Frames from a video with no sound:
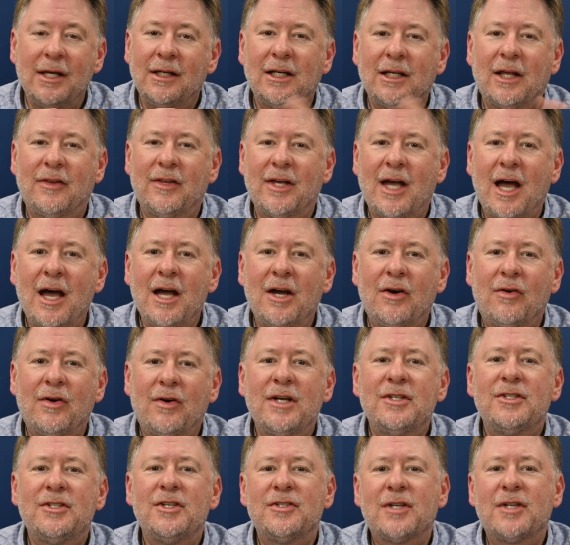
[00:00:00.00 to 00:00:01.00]
Now the
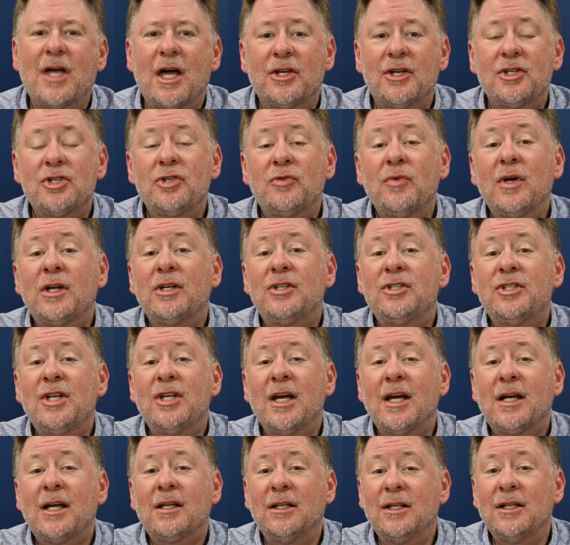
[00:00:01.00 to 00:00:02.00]
IRS has got a strict
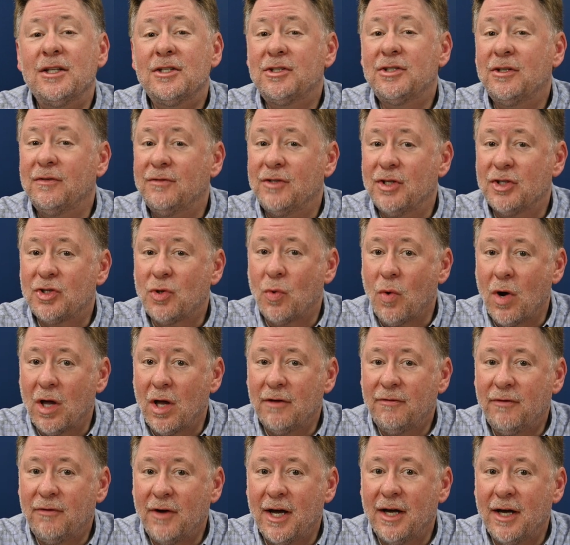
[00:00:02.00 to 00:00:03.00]
checklist of
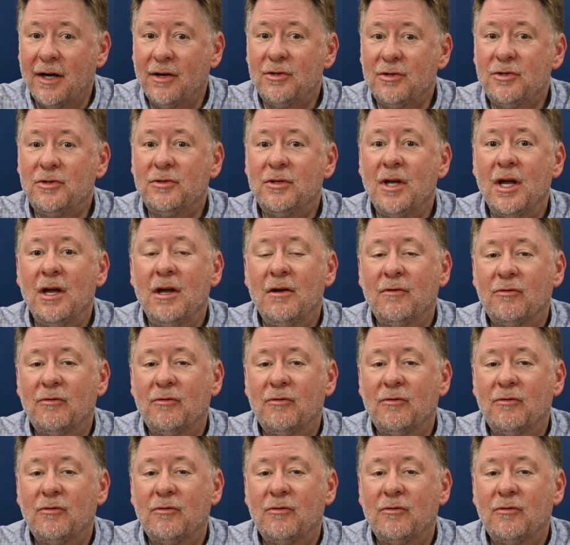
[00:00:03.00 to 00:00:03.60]
disqualifiers